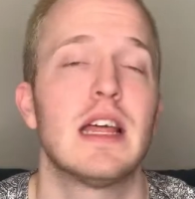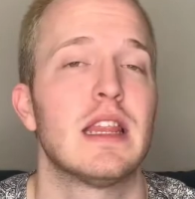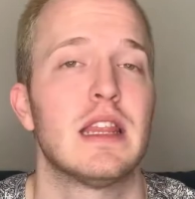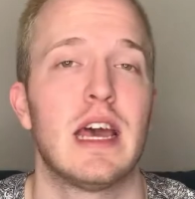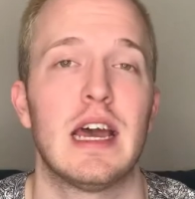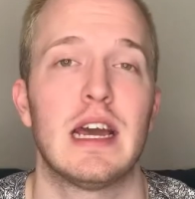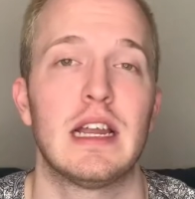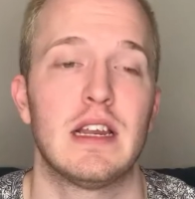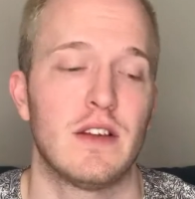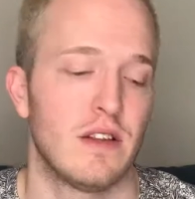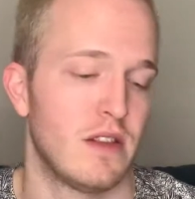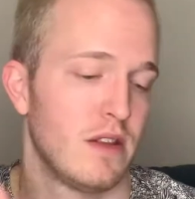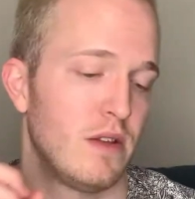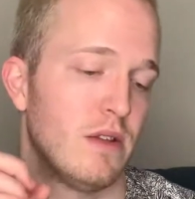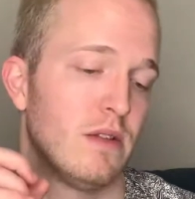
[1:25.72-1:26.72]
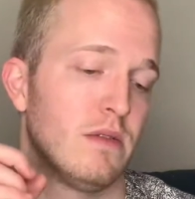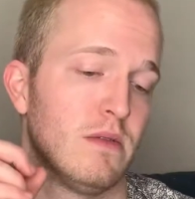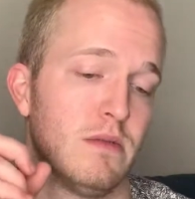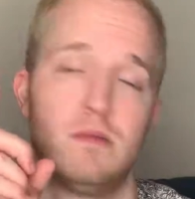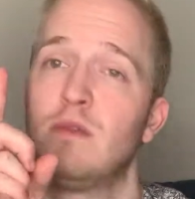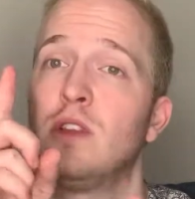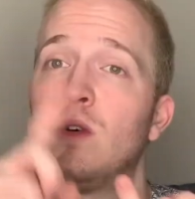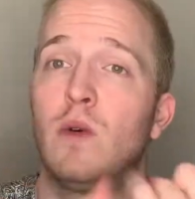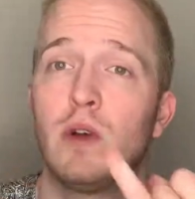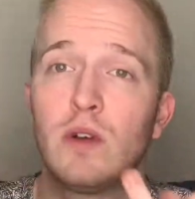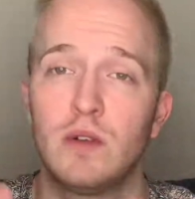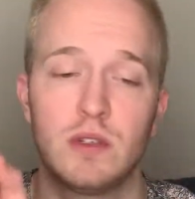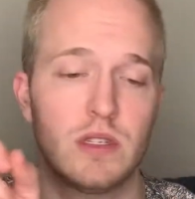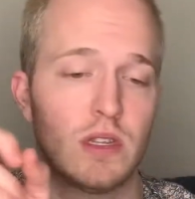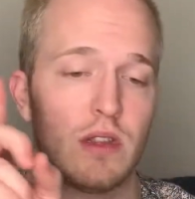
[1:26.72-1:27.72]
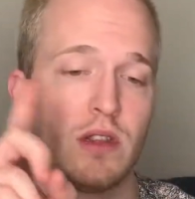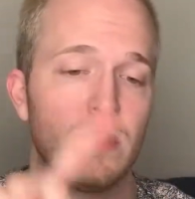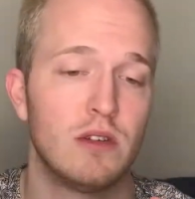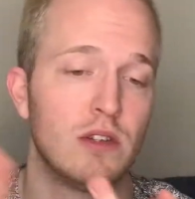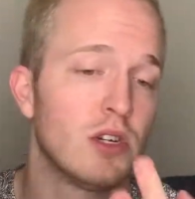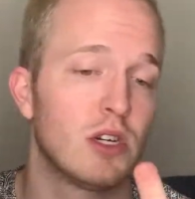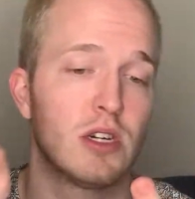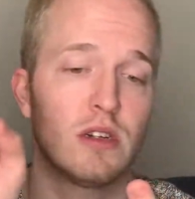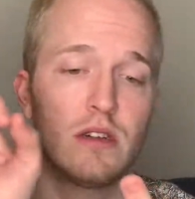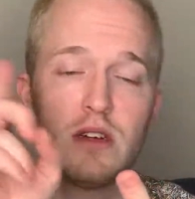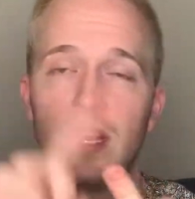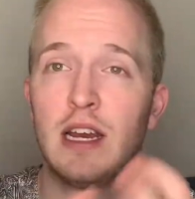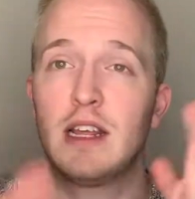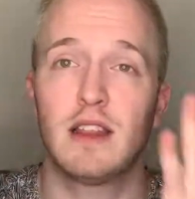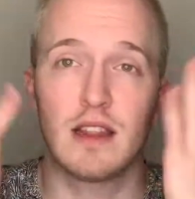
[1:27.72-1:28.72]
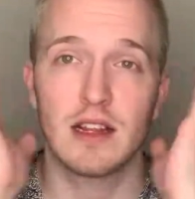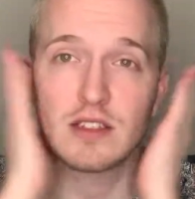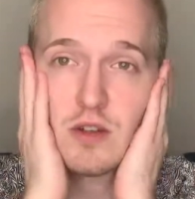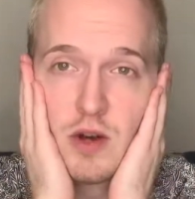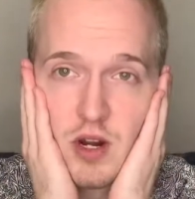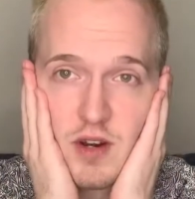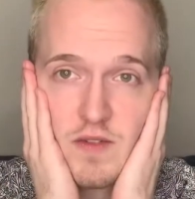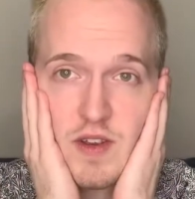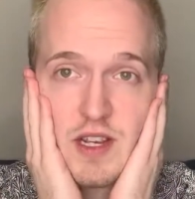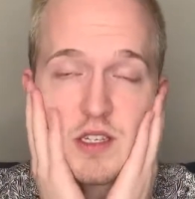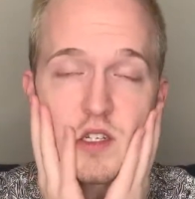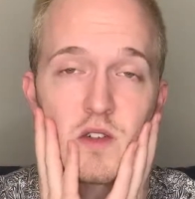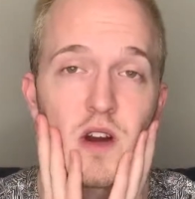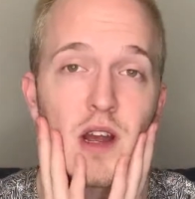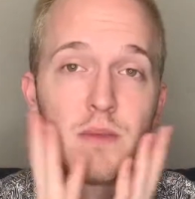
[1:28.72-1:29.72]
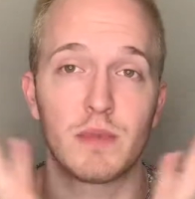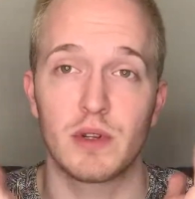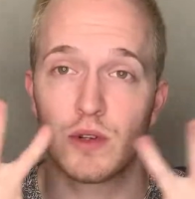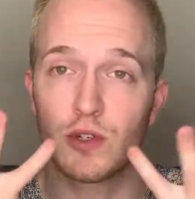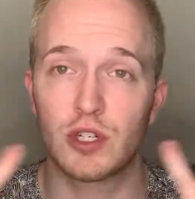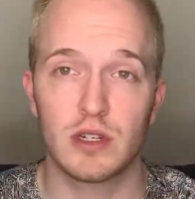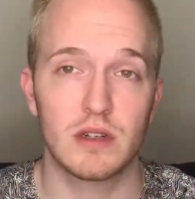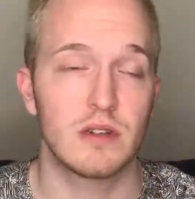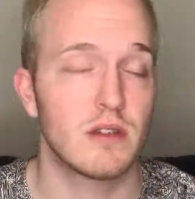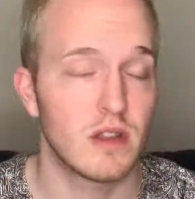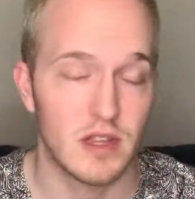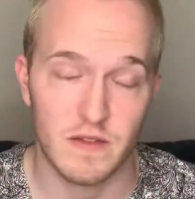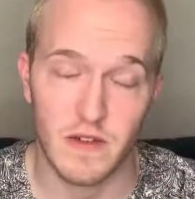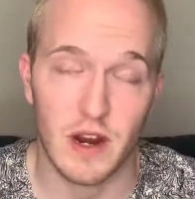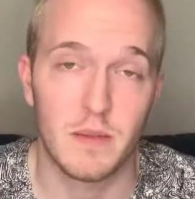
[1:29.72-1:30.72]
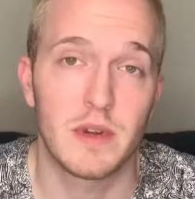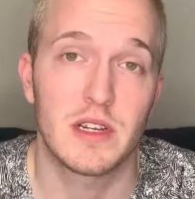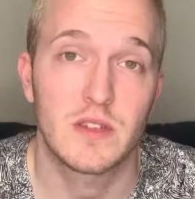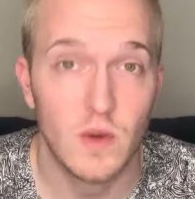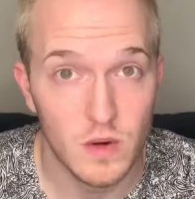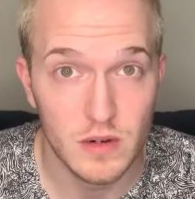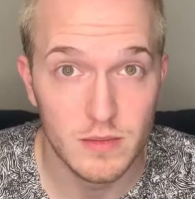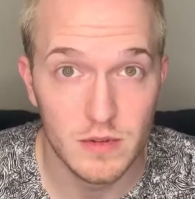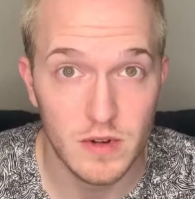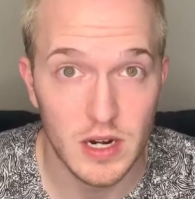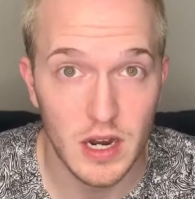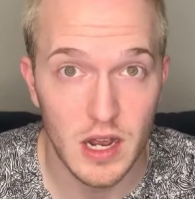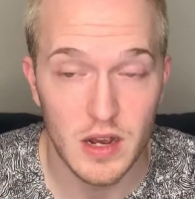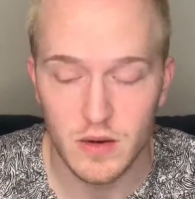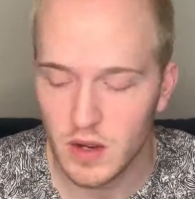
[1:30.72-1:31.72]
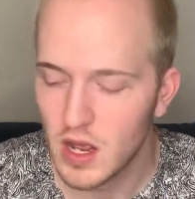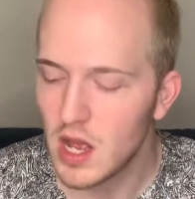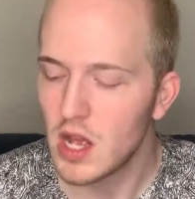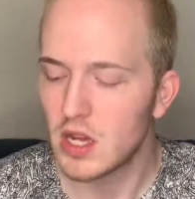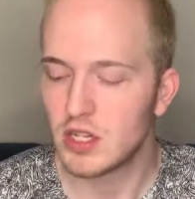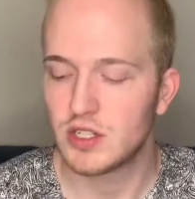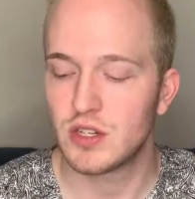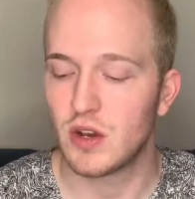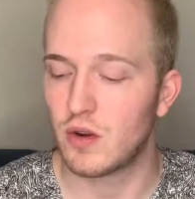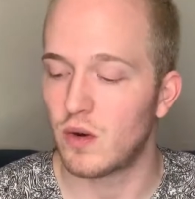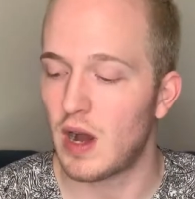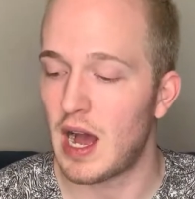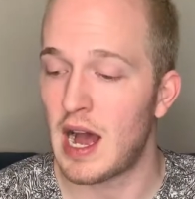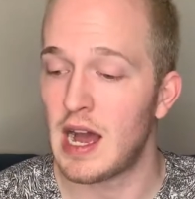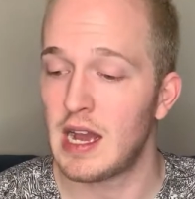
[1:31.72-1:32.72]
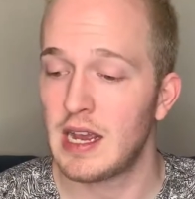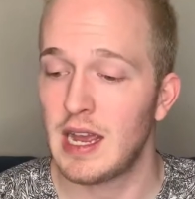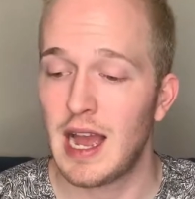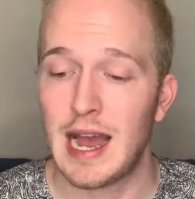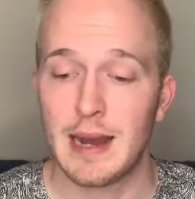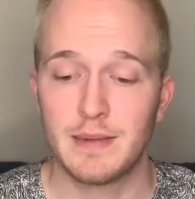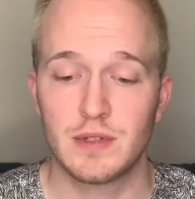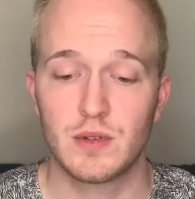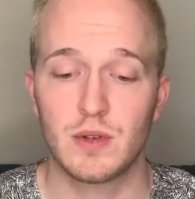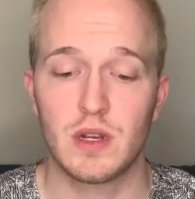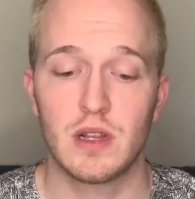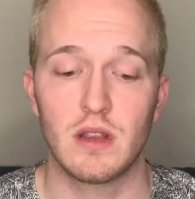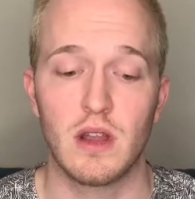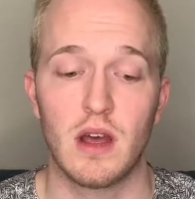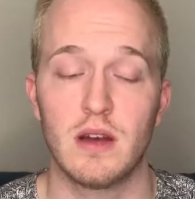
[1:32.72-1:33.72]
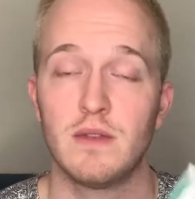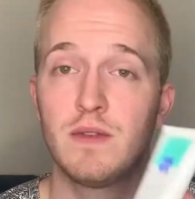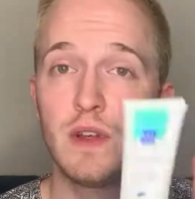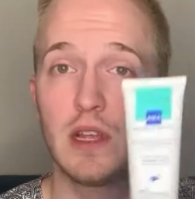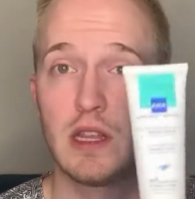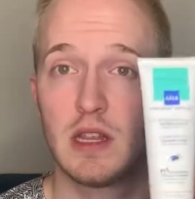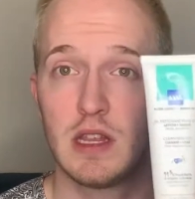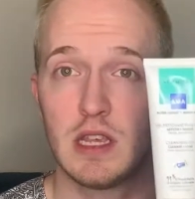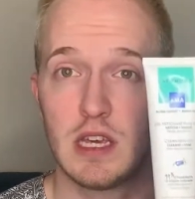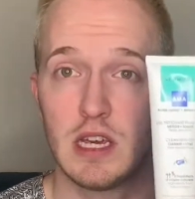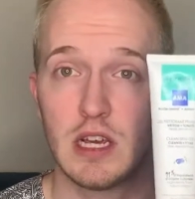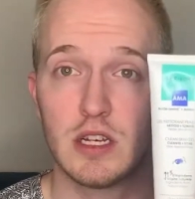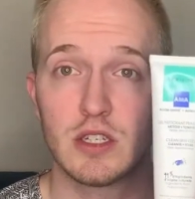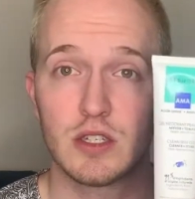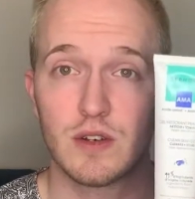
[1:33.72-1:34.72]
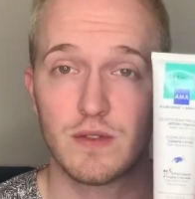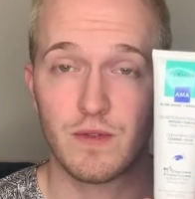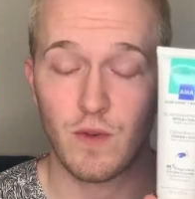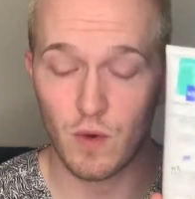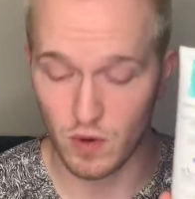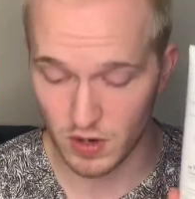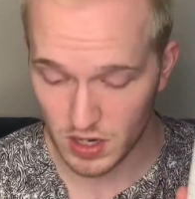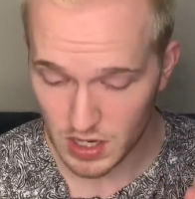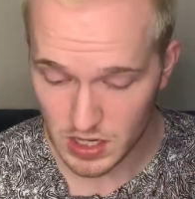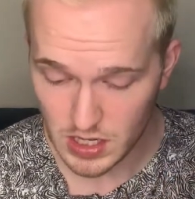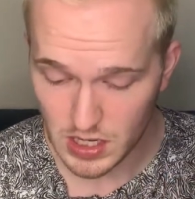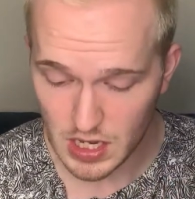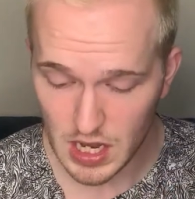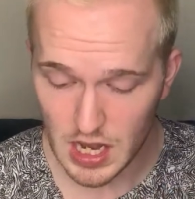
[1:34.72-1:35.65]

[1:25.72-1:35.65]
that the oils, the dirt, anything that's on our face, the grime, pollution. The environment is horrible right now. So I absolutely love the Sephora